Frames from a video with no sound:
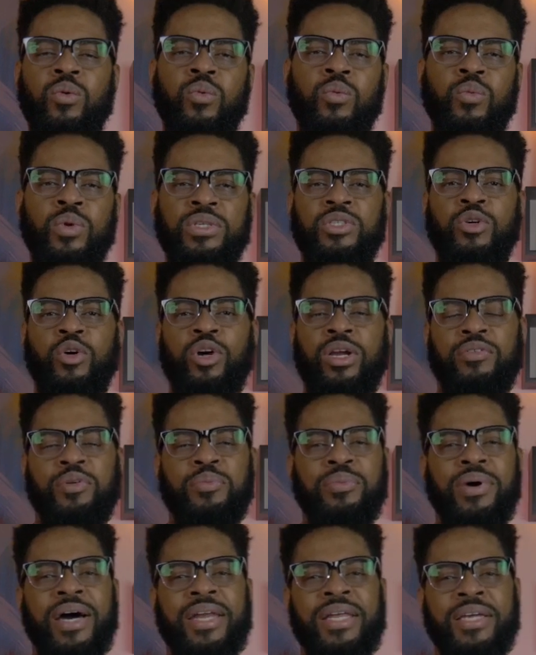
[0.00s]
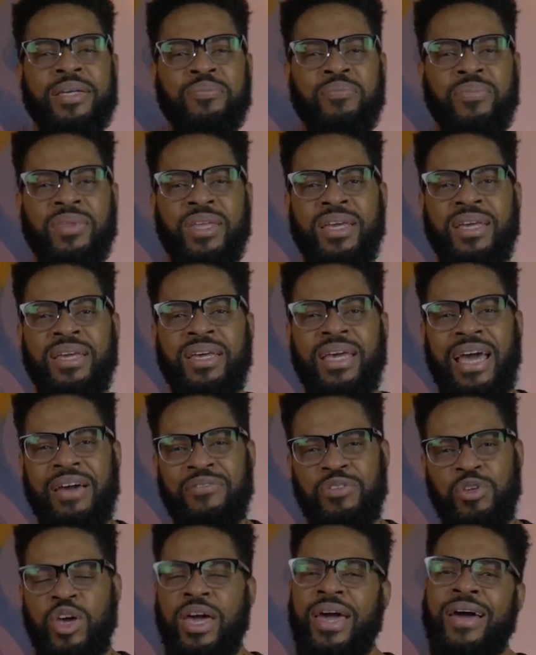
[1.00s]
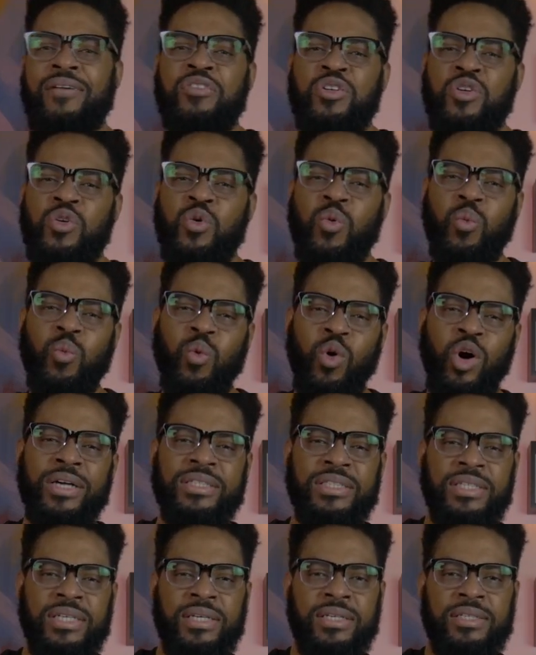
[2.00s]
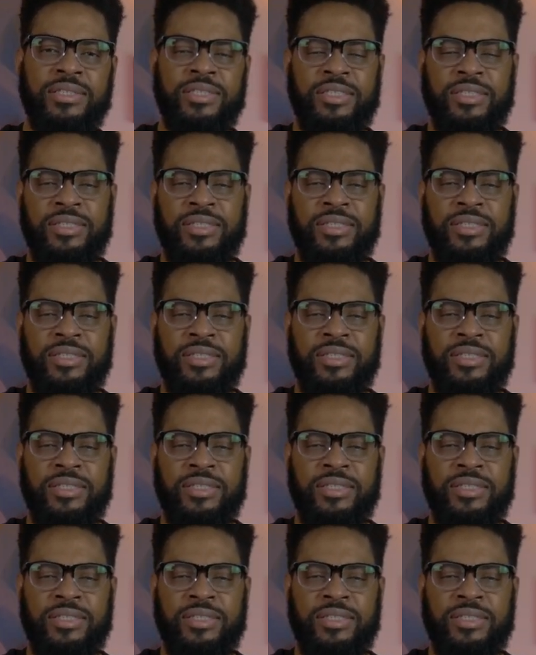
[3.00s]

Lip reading: What's going on, everybody? Have you ever wanted